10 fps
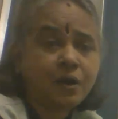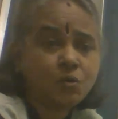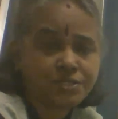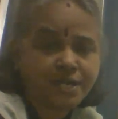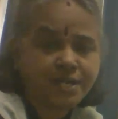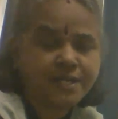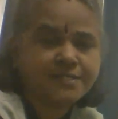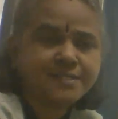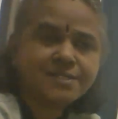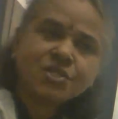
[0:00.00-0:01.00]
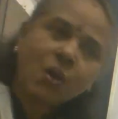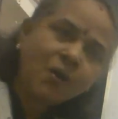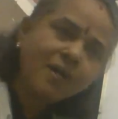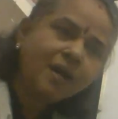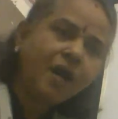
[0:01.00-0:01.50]
outstanding asset or
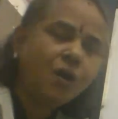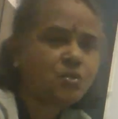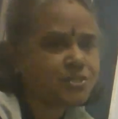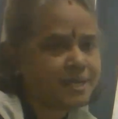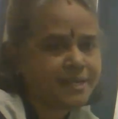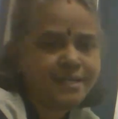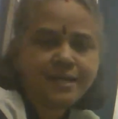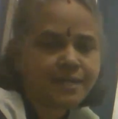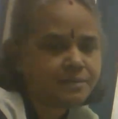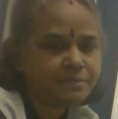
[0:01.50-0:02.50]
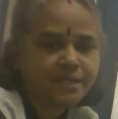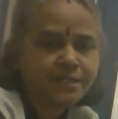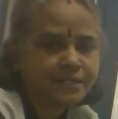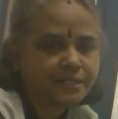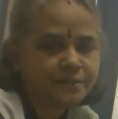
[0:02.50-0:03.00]
outstanding
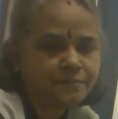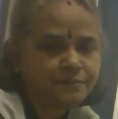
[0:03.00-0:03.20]
liability.